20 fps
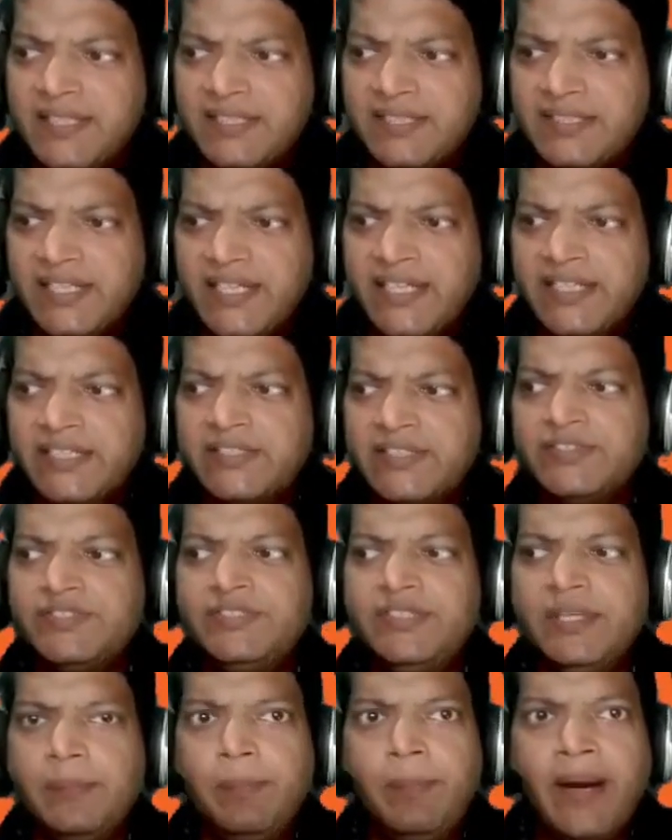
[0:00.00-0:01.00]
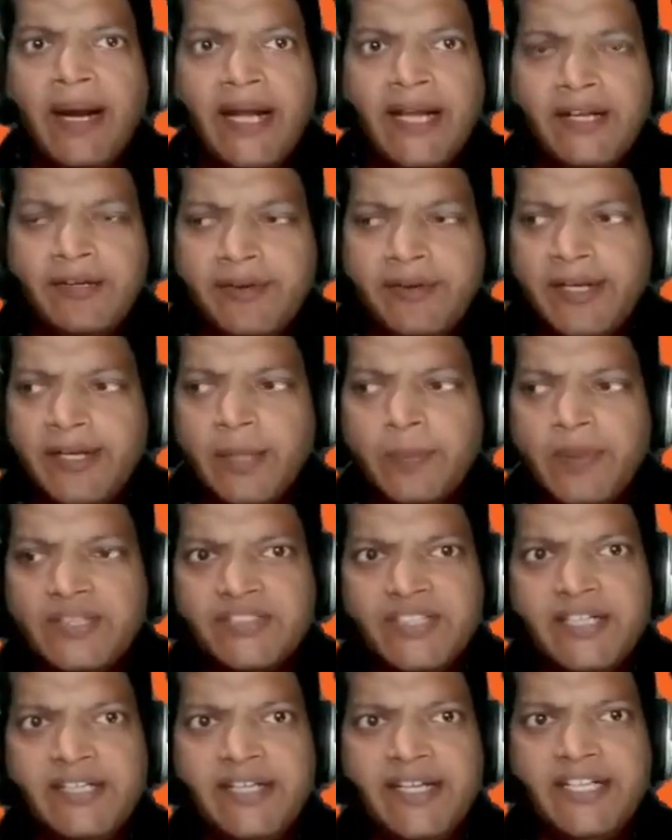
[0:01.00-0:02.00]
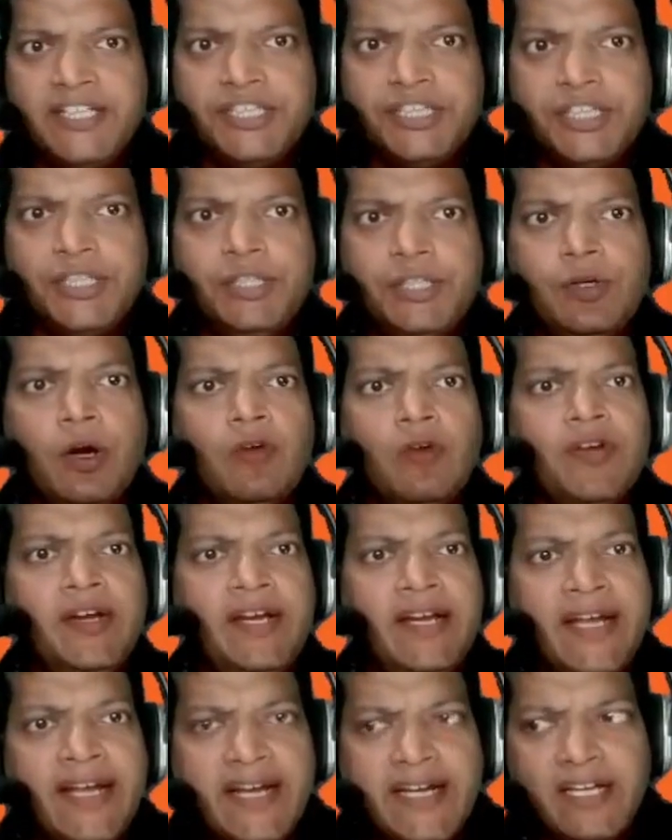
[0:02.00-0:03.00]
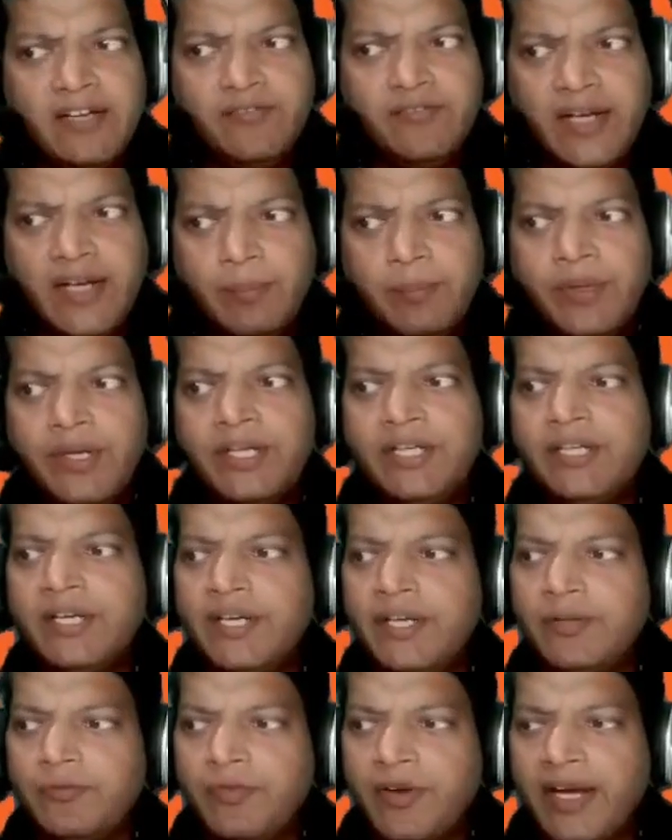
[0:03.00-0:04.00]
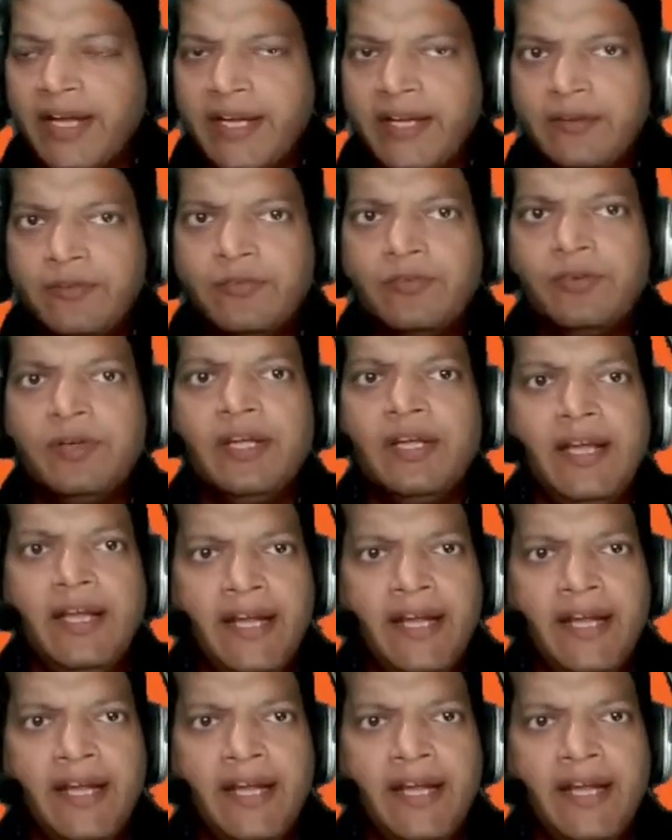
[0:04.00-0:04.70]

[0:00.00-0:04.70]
this is the binary representation of a negative number 35